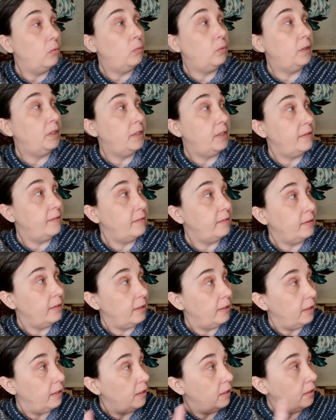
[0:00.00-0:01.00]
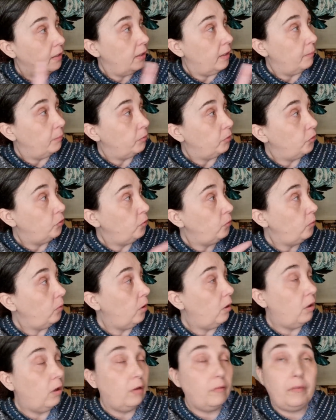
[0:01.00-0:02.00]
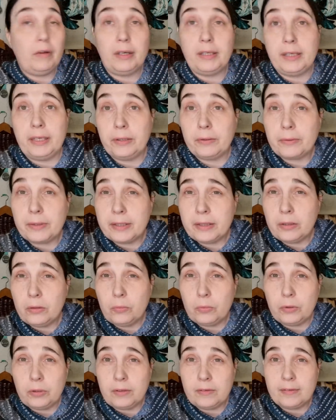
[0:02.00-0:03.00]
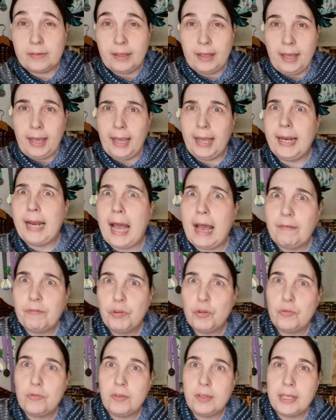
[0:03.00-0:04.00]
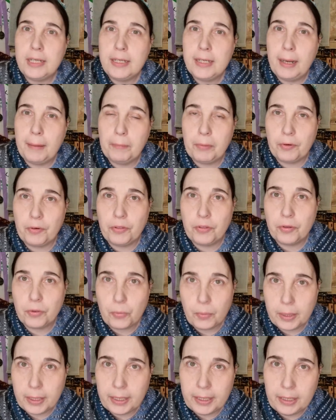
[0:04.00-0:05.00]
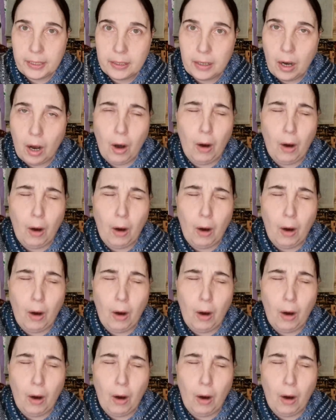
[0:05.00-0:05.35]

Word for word: which is the number two of A Year in the Woods. And have you seen number three?